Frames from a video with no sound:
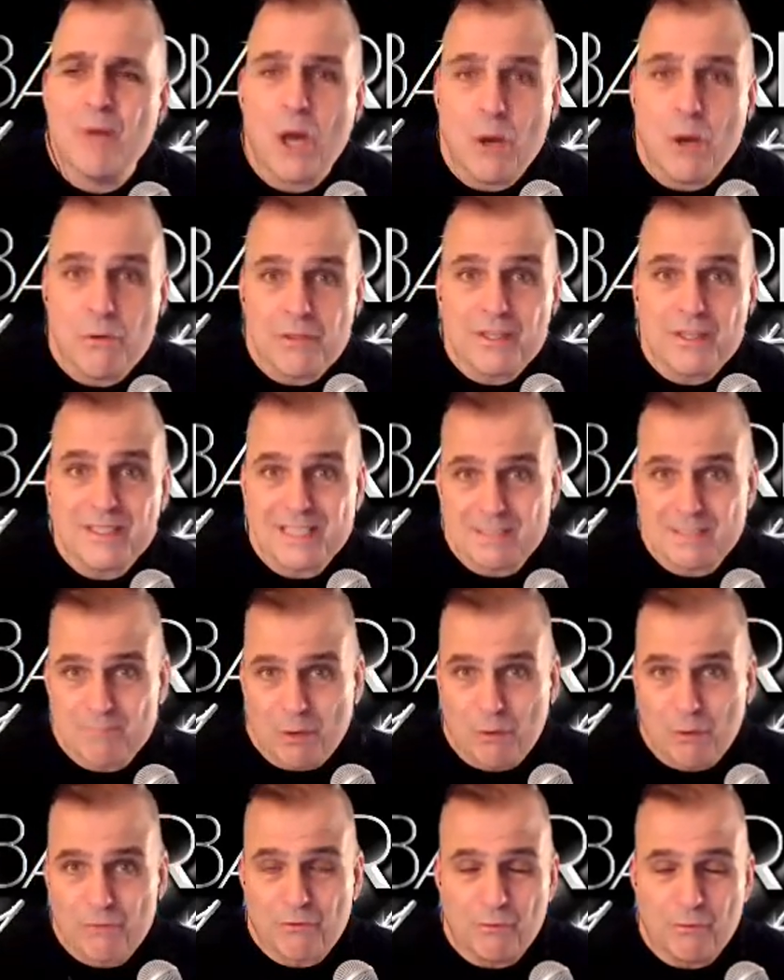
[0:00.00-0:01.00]
both, it
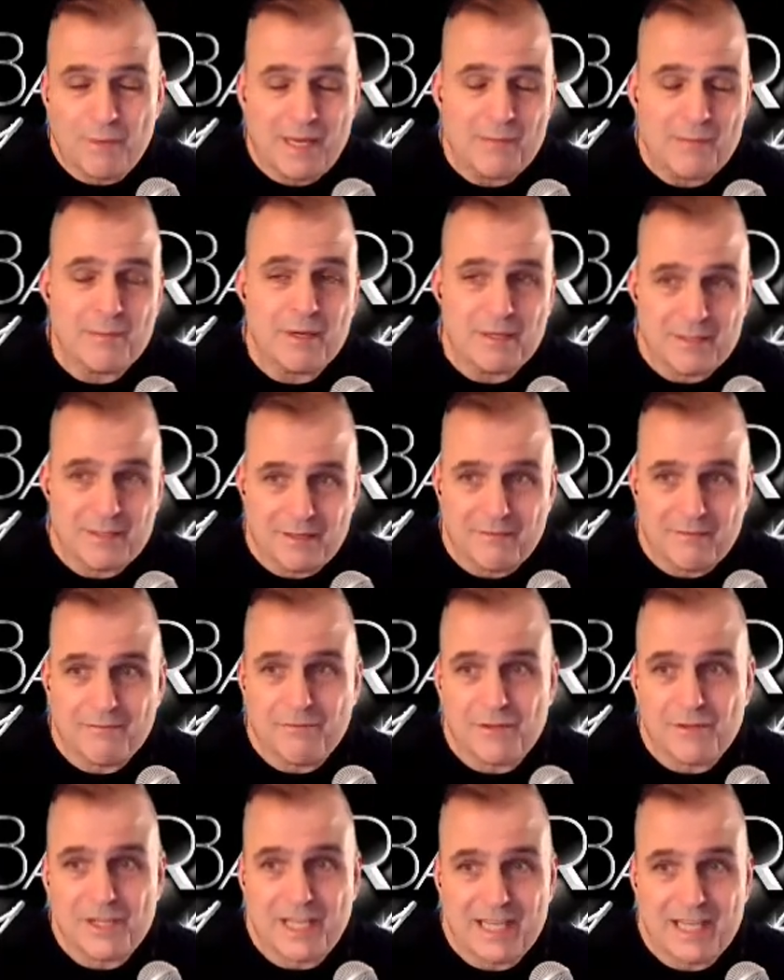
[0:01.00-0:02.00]
says both for me, but
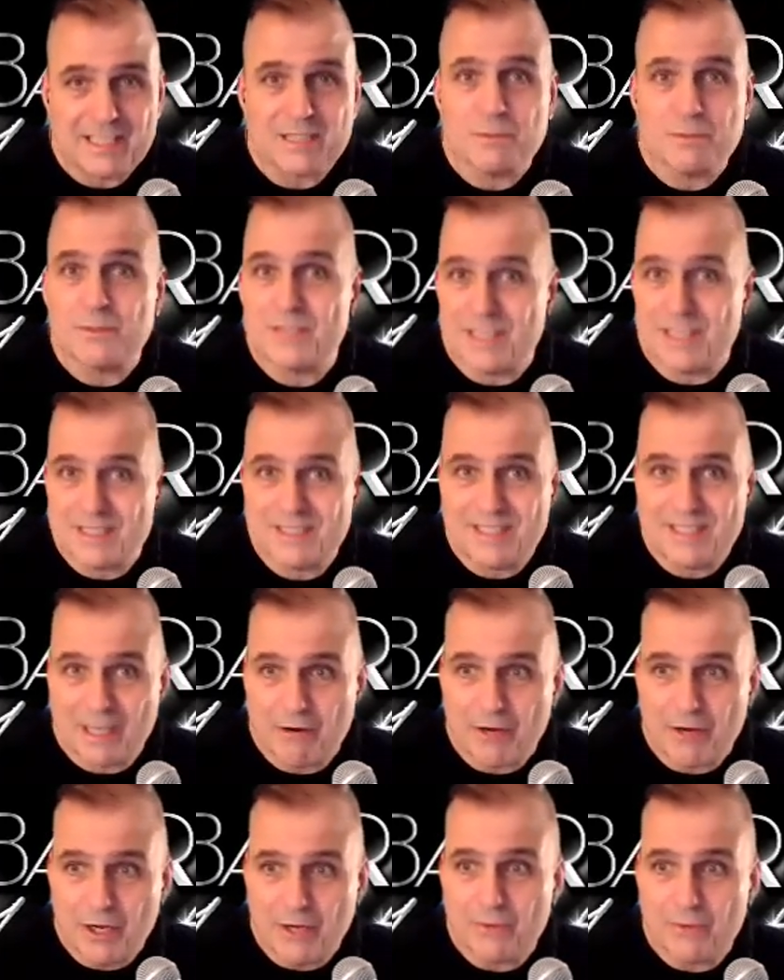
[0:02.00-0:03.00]
for the guest it will say
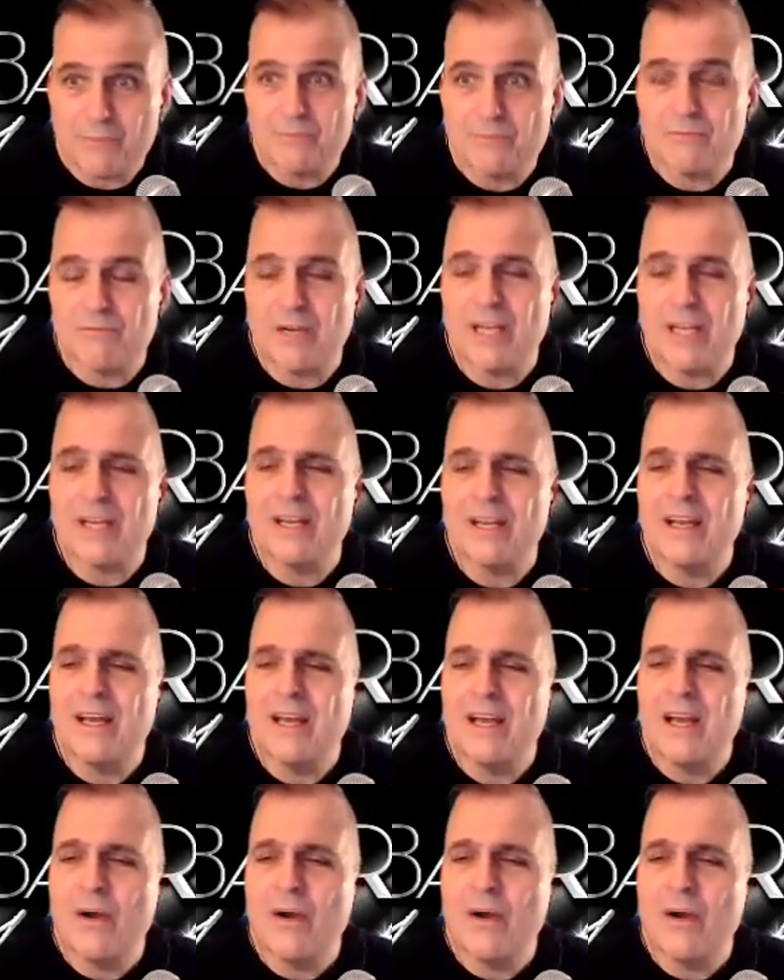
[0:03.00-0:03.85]
stereo, right?